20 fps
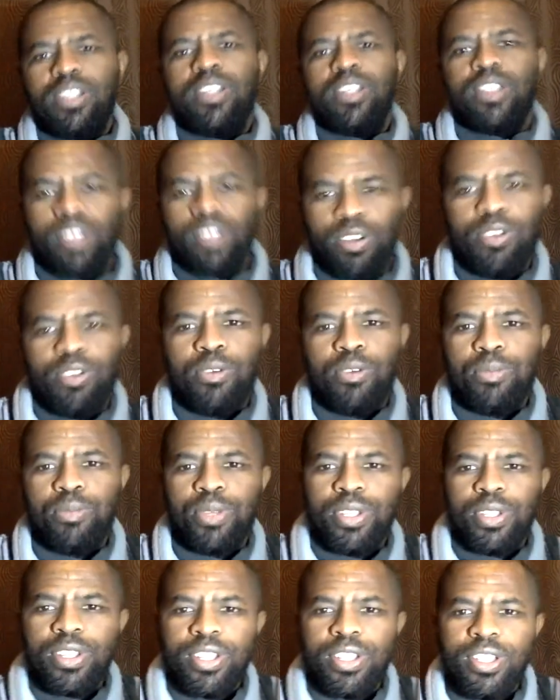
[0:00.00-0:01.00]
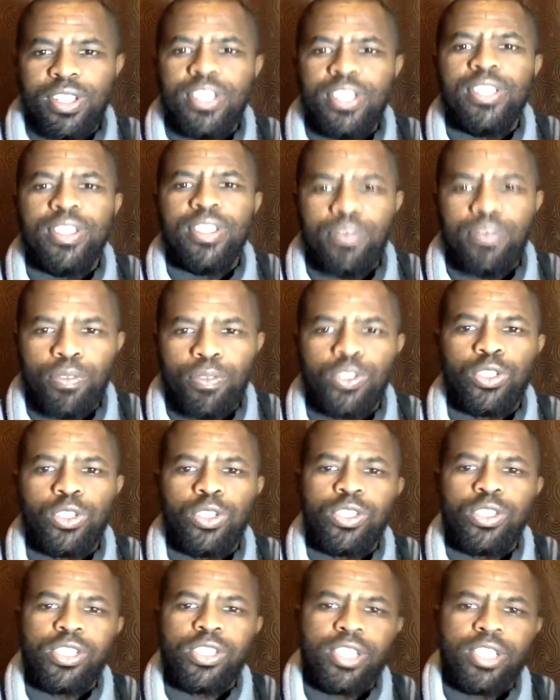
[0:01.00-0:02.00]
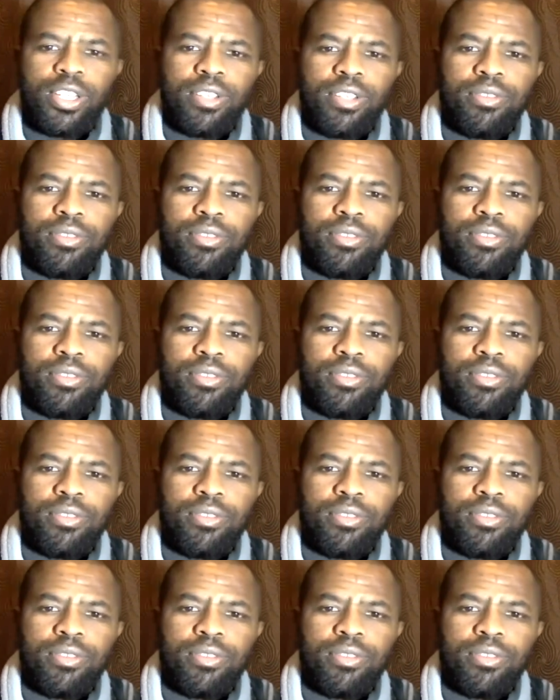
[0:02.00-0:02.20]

Lord Obi, the future you see.